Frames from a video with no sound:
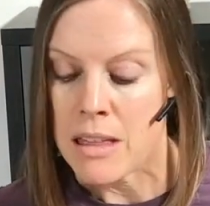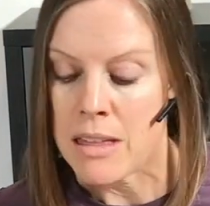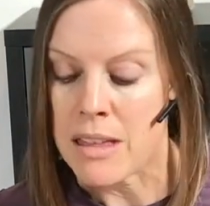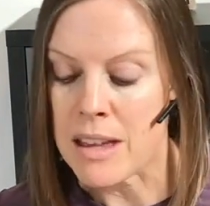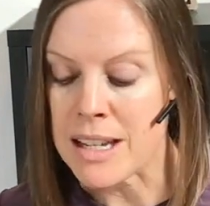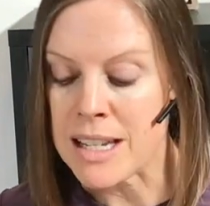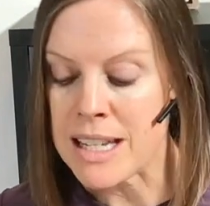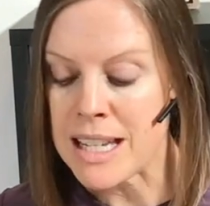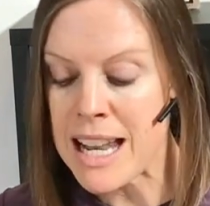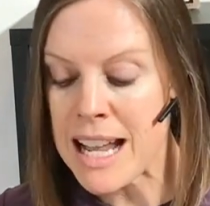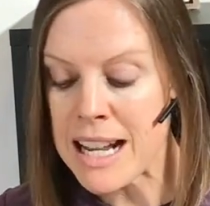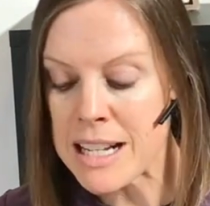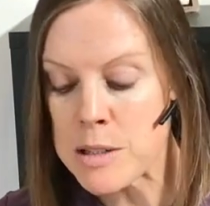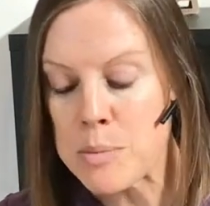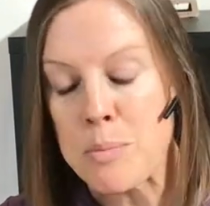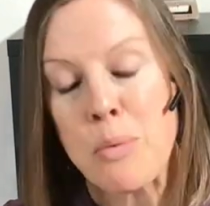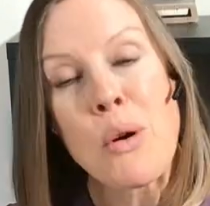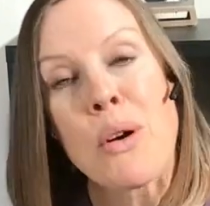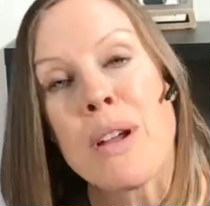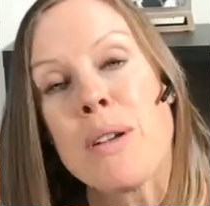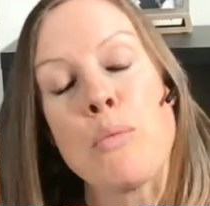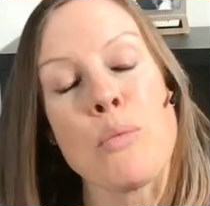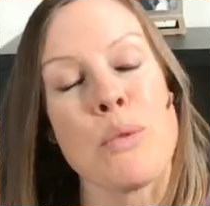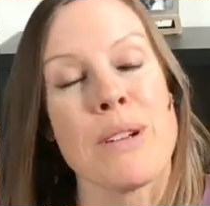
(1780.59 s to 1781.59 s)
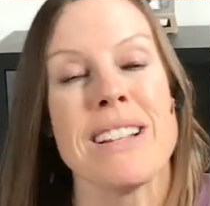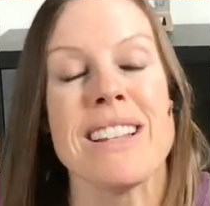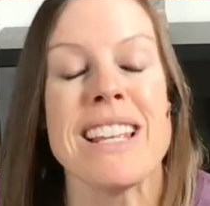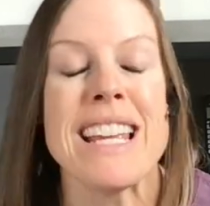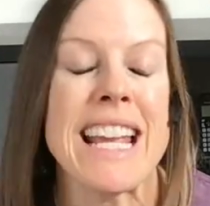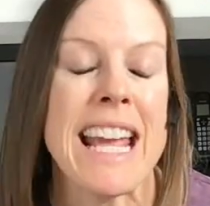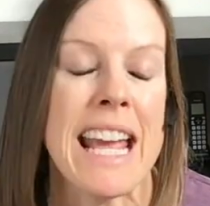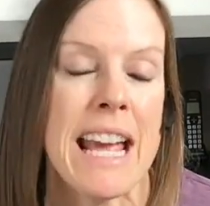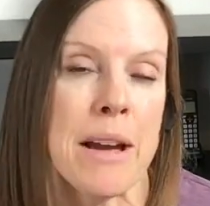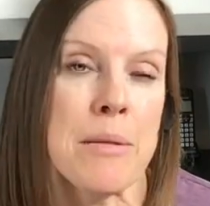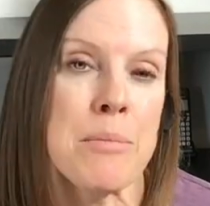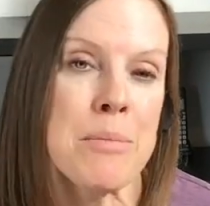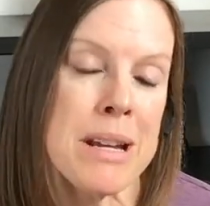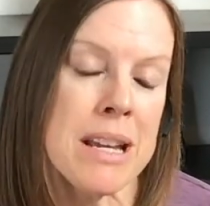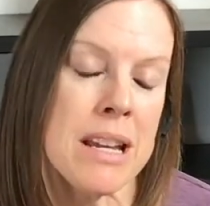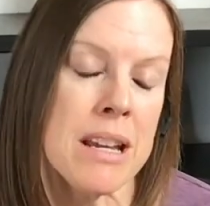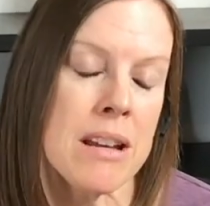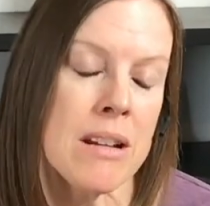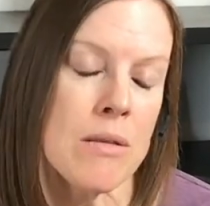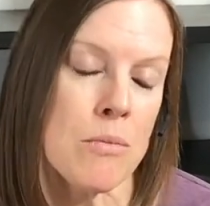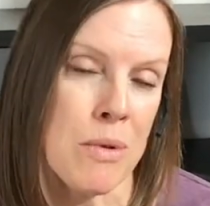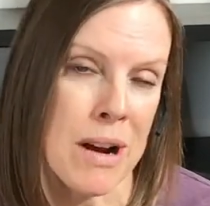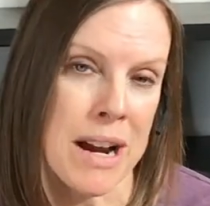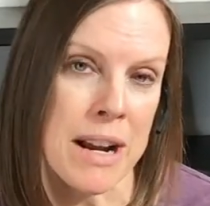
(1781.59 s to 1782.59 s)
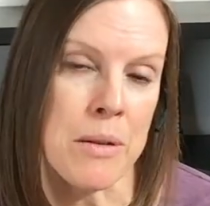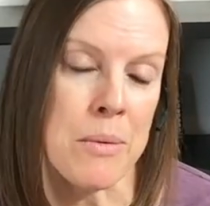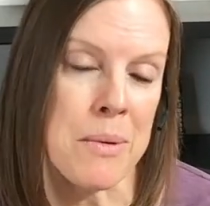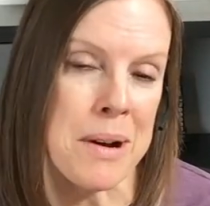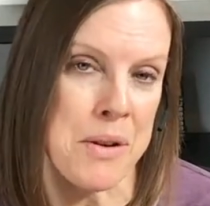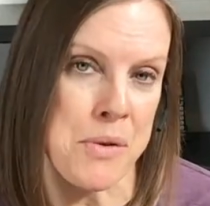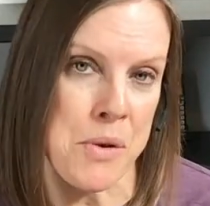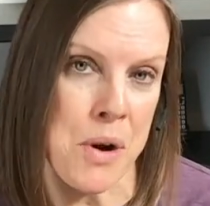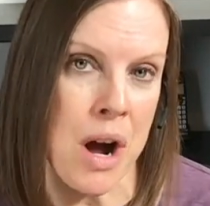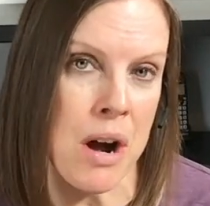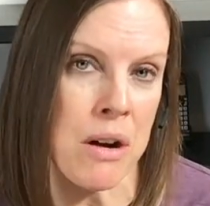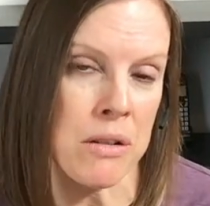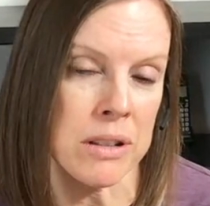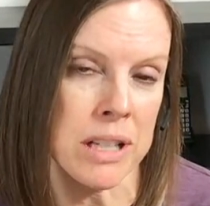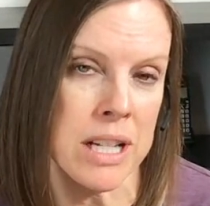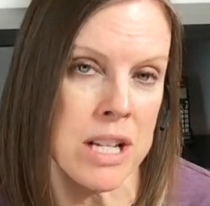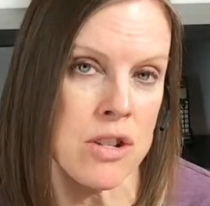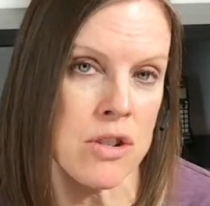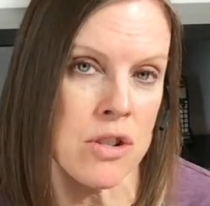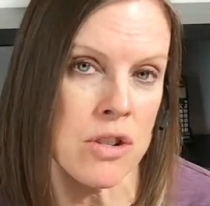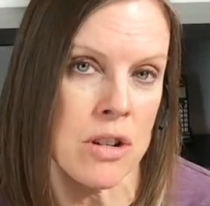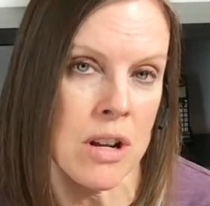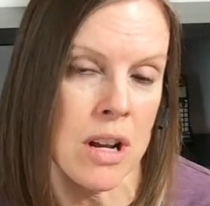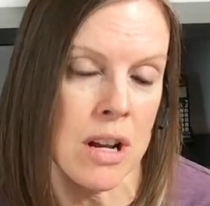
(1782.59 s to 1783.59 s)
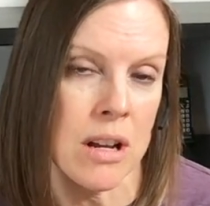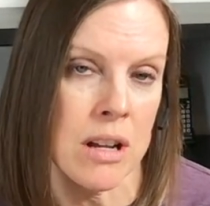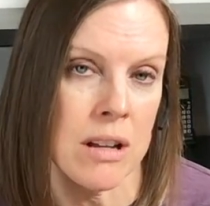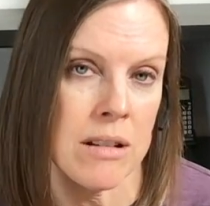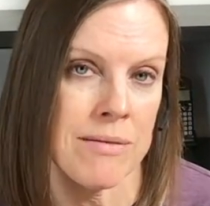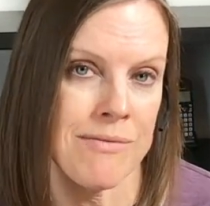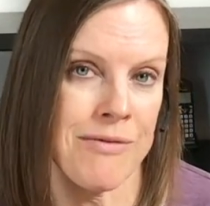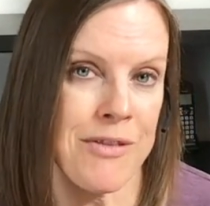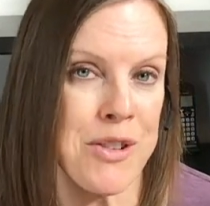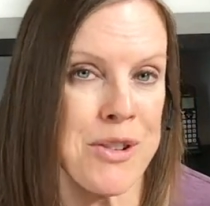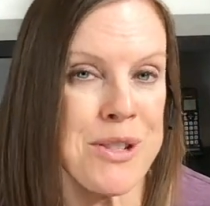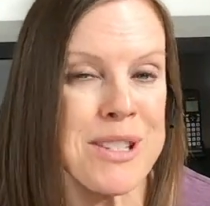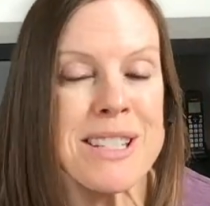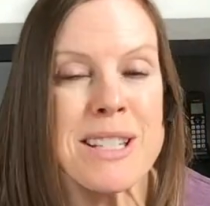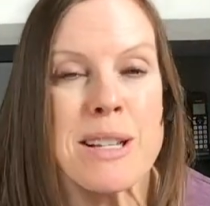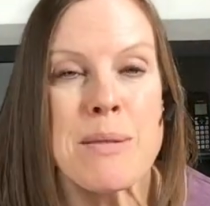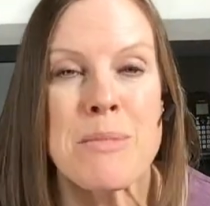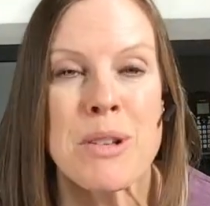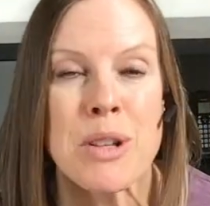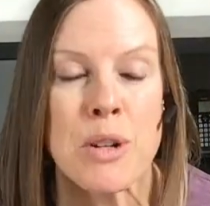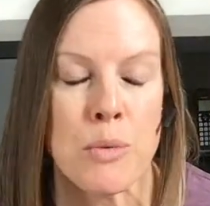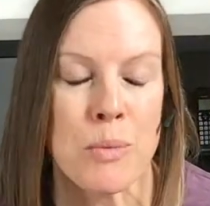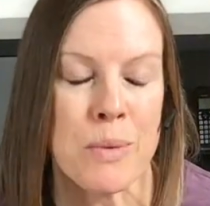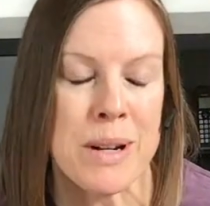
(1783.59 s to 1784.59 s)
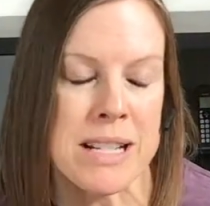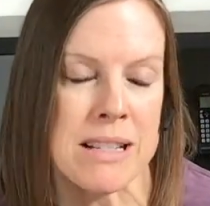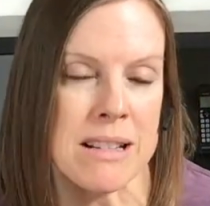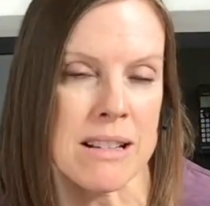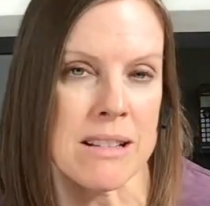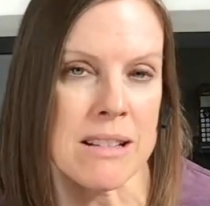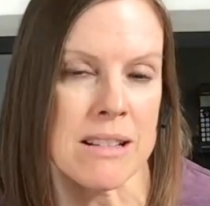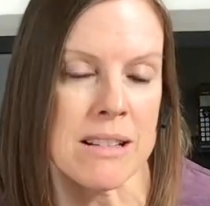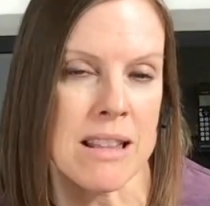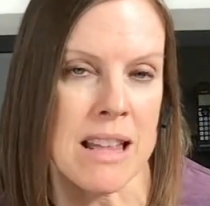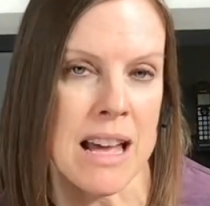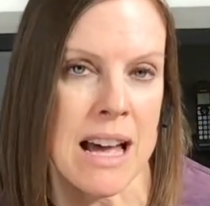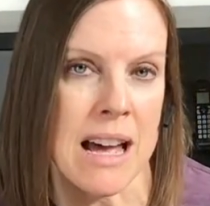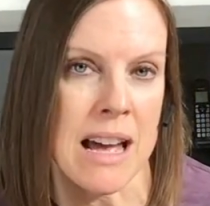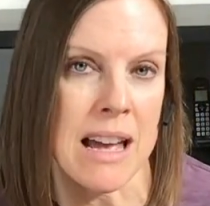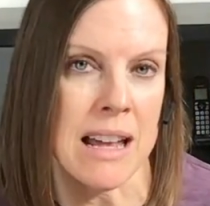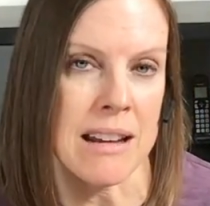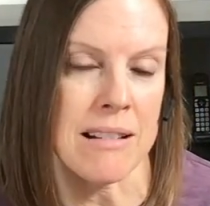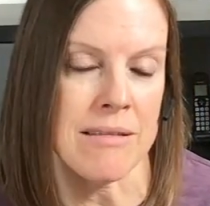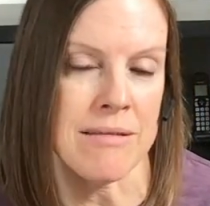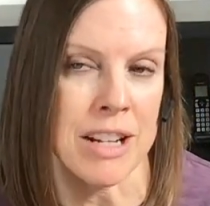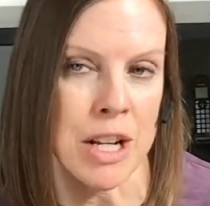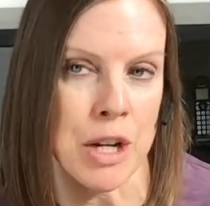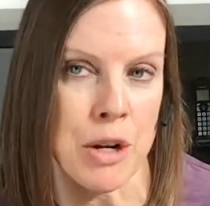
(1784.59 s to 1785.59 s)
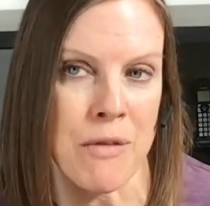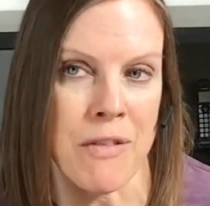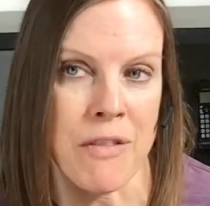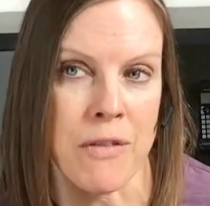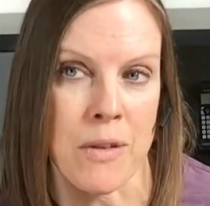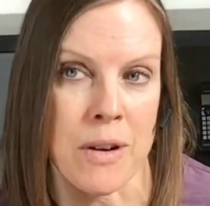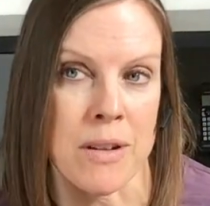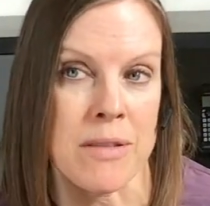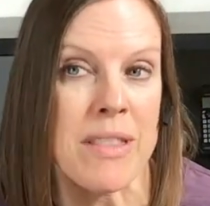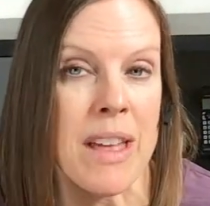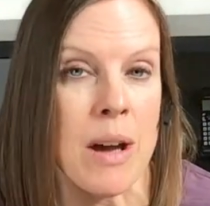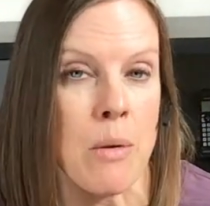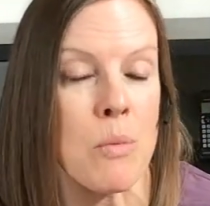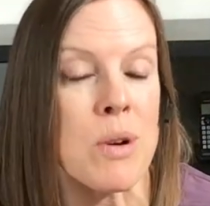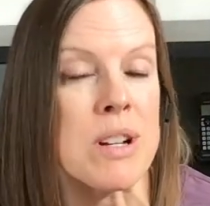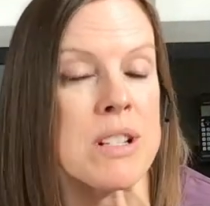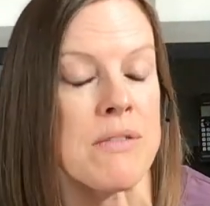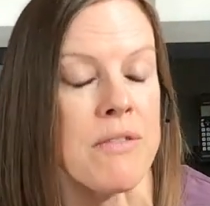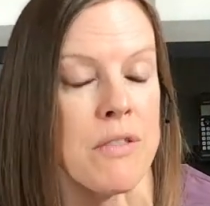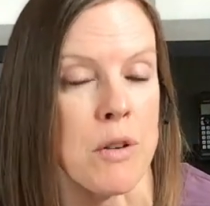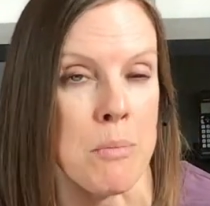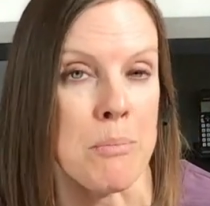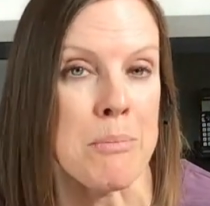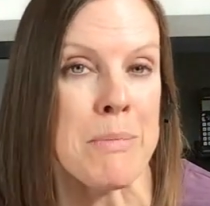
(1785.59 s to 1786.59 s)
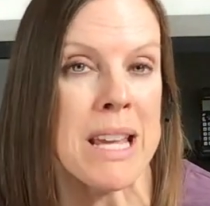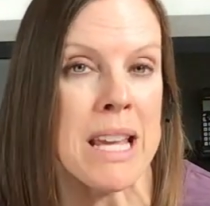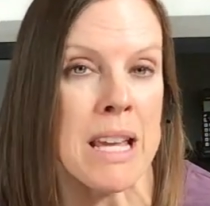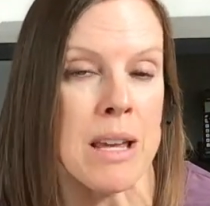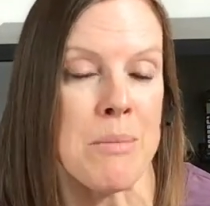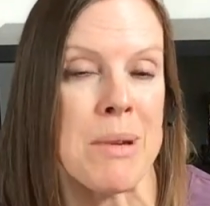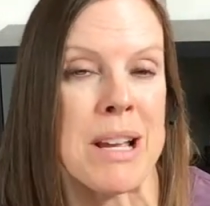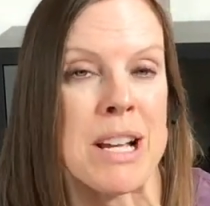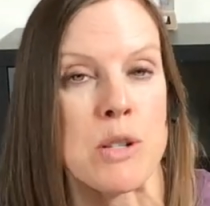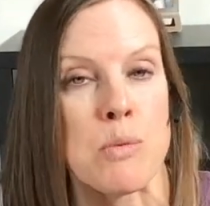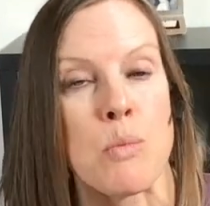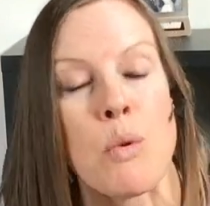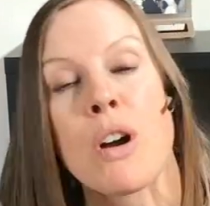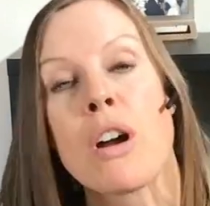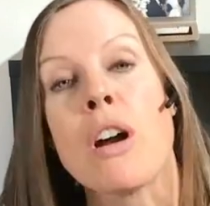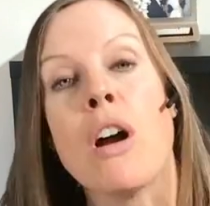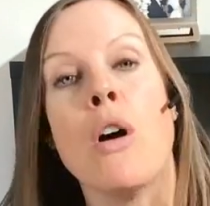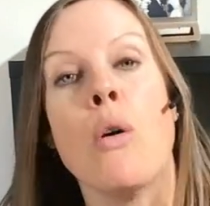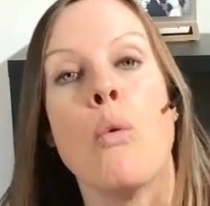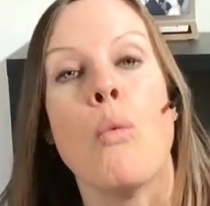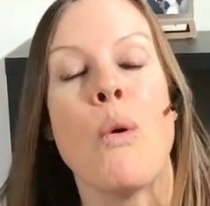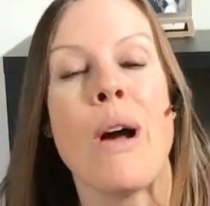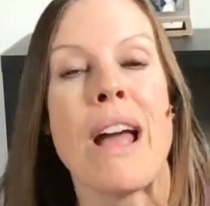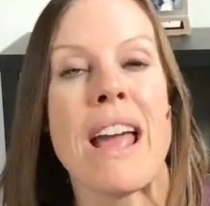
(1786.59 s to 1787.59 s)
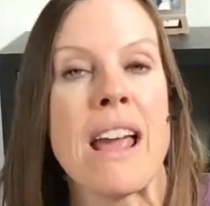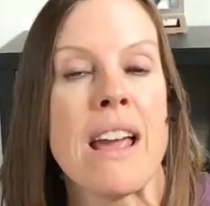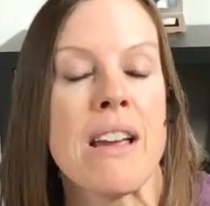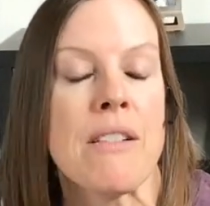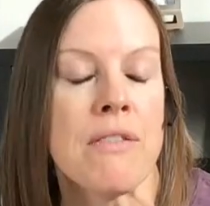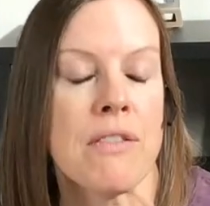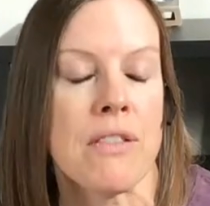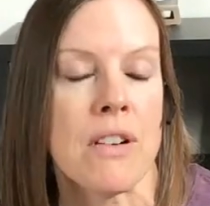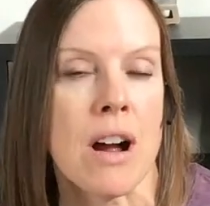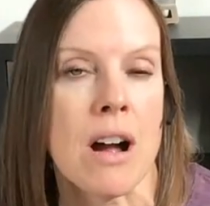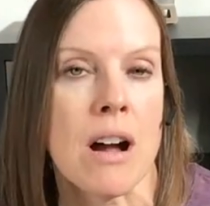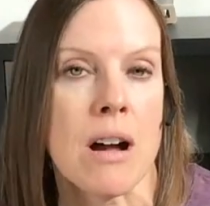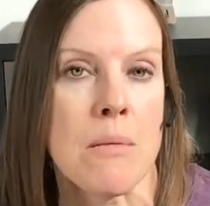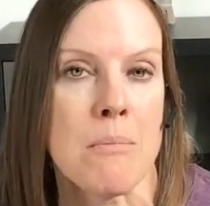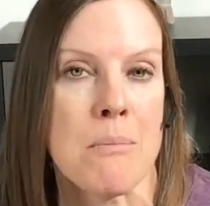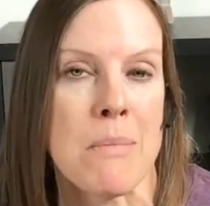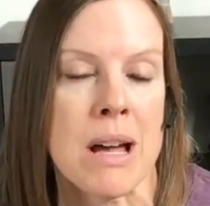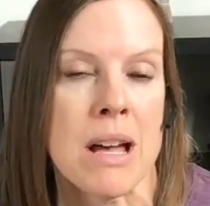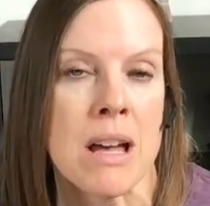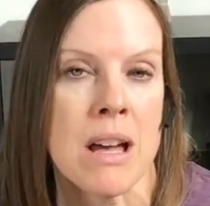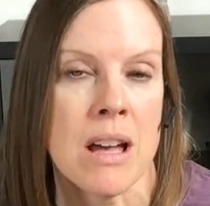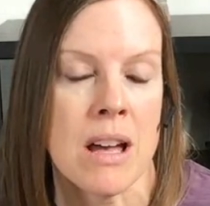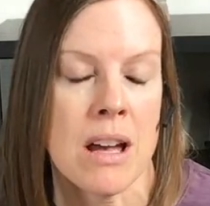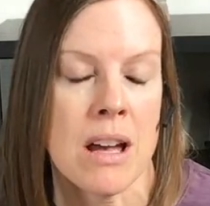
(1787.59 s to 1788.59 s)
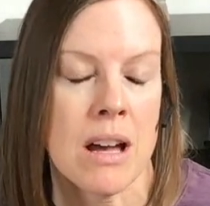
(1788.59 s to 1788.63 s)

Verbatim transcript: The next point really can be right around college for similar reasons that you know that was for me because we're away from